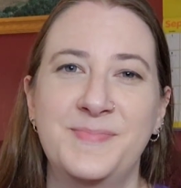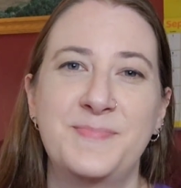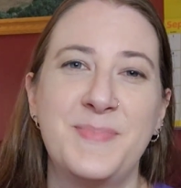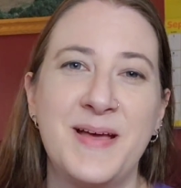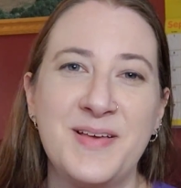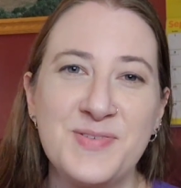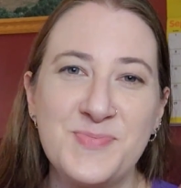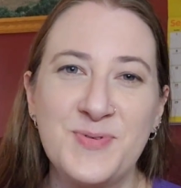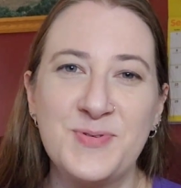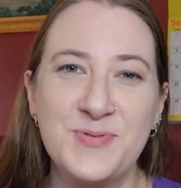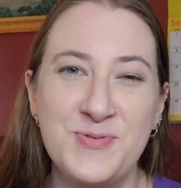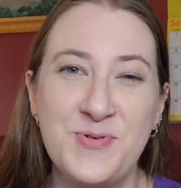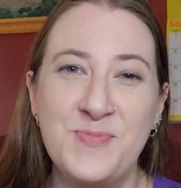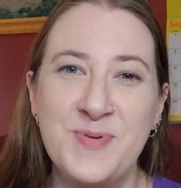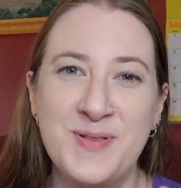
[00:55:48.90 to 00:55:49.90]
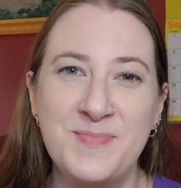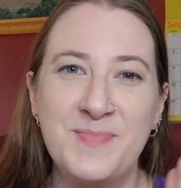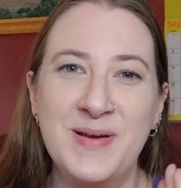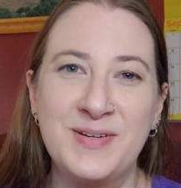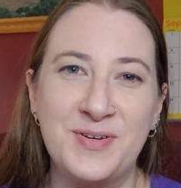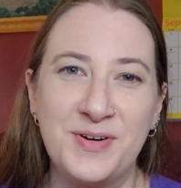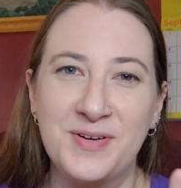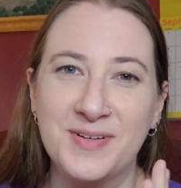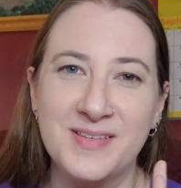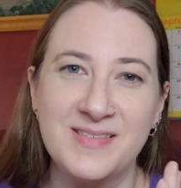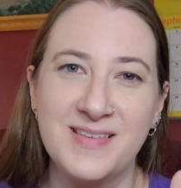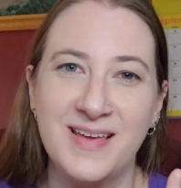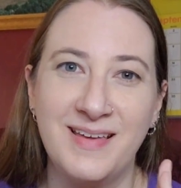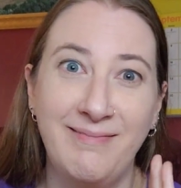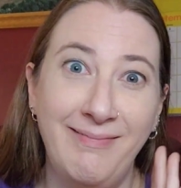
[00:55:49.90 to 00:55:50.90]
My husband was home and my dog is
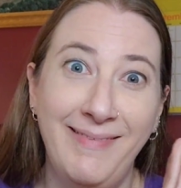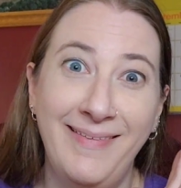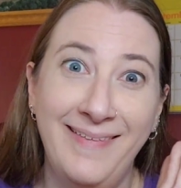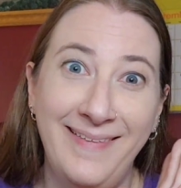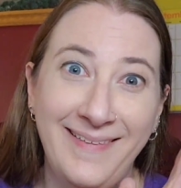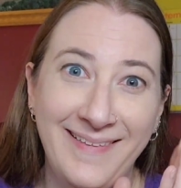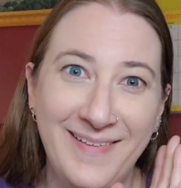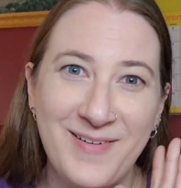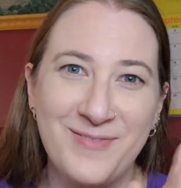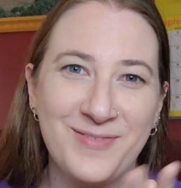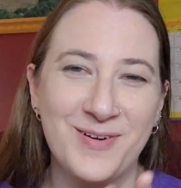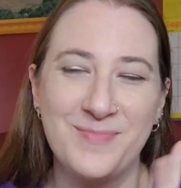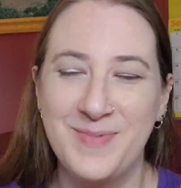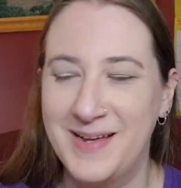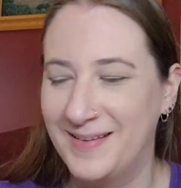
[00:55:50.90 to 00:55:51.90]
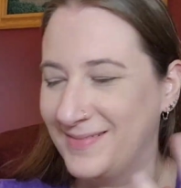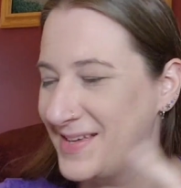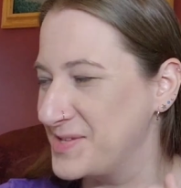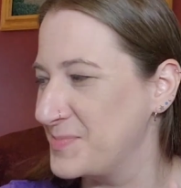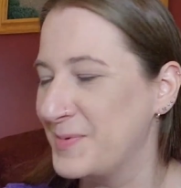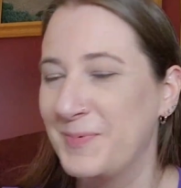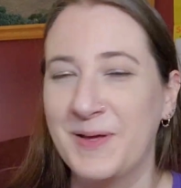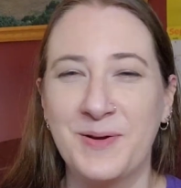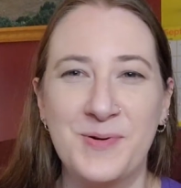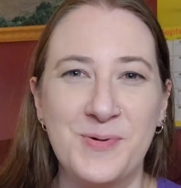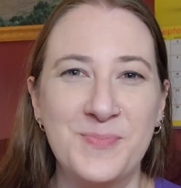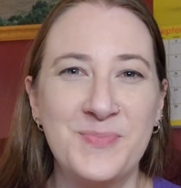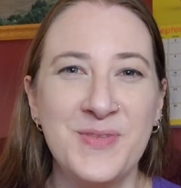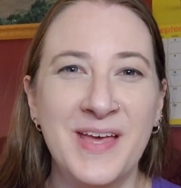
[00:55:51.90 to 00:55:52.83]
like over my husband being home.